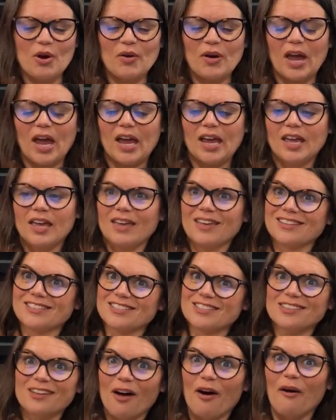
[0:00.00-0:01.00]
Okay.
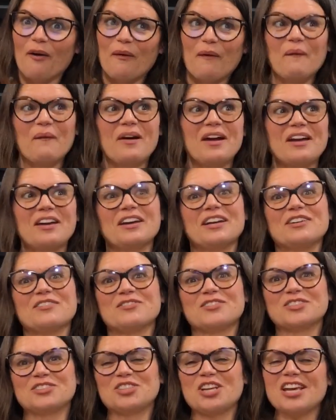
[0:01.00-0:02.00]
So
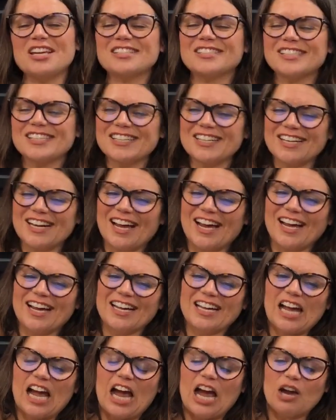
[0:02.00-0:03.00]
for Jason and
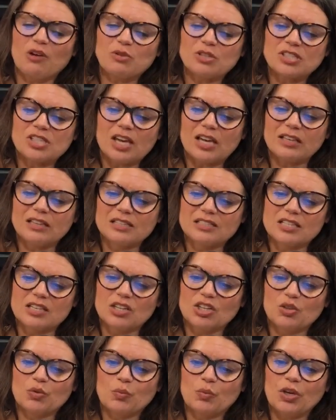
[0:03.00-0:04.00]
I would say,
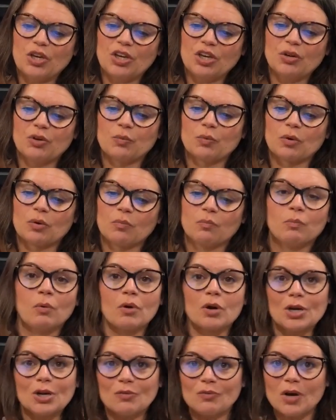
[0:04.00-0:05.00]
listen, we were
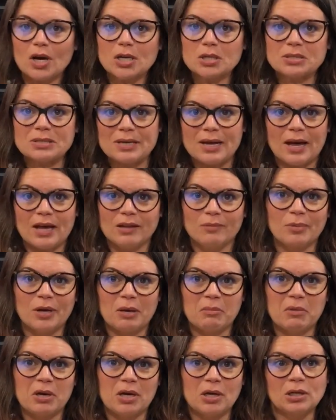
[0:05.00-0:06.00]
born and raised in
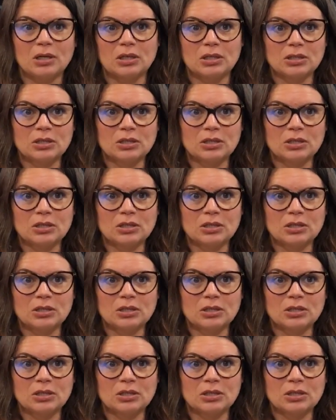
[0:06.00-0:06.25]
Alabama,